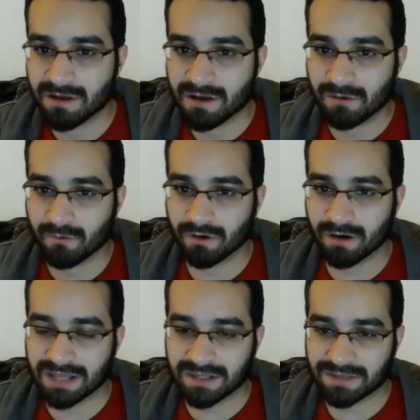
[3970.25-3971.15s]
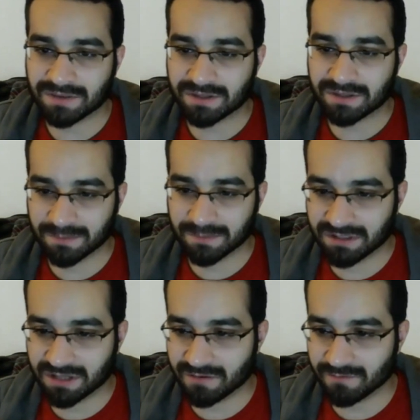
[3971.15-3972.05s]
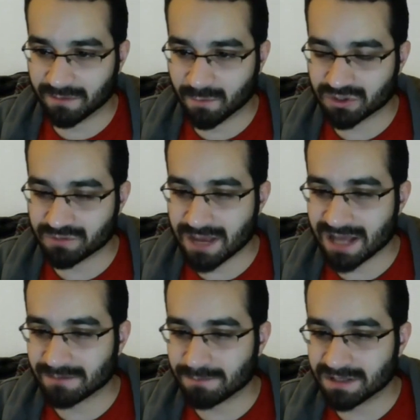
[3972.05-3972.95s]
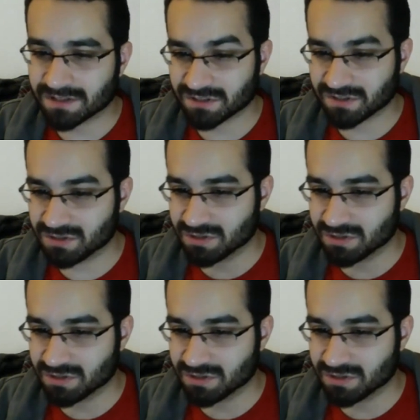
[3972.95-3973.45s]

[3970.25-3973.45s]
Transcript: Yeah. I, I think some of the kind of like more dramatic beats just